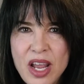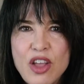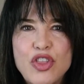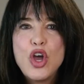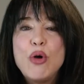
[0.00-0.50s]

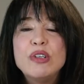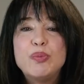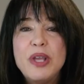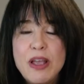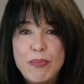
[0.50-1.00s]
Those
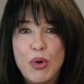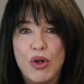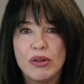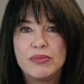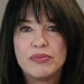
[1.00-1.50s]

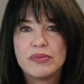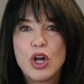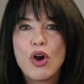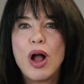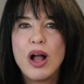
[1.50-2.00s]
people
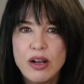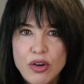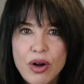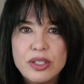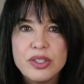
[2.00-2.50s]
are
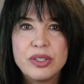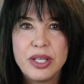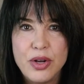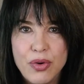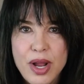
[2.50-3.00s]

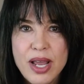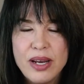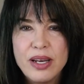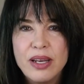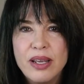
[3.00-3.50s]
unconsciously
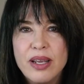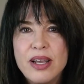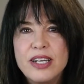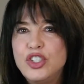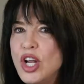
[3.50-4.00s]
created.
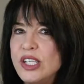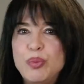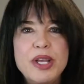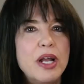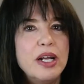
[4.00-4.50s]
Just
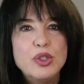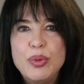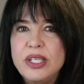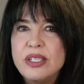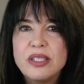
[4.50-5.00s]
because
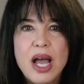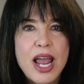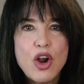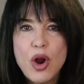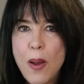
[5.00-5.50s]
we
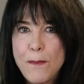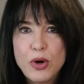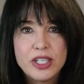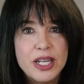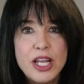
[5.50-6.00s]
desire a
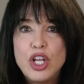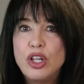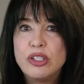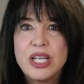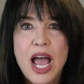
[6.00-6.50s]

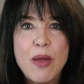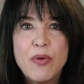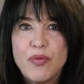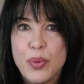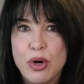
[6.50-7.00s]
particular type
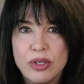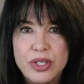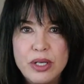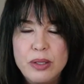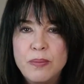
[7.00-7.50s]
of
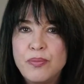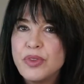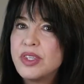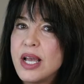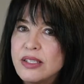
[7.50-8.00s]
person
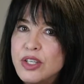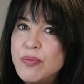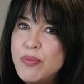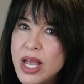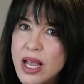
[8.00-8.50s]

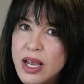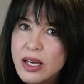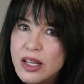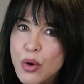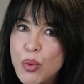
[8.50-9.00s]
doesn't
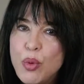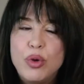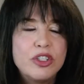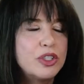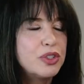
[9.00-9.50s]
mean that we
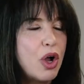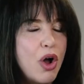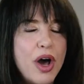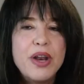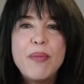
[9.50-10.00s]
will just
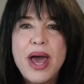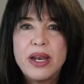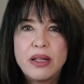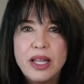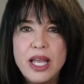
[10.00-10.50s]

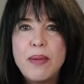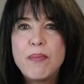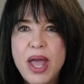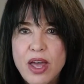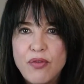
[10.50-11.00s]
automatically
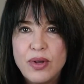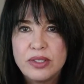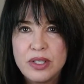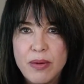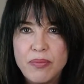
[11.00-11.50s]

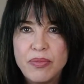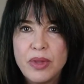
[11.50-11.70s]
manifest them.